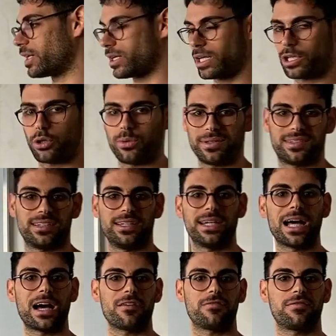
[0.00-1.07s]
I know it's
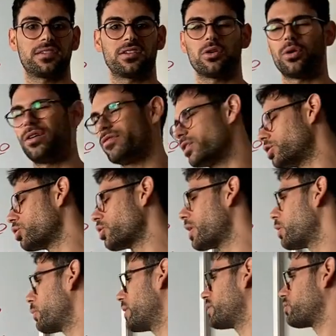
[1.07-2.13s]
enough. So even though I went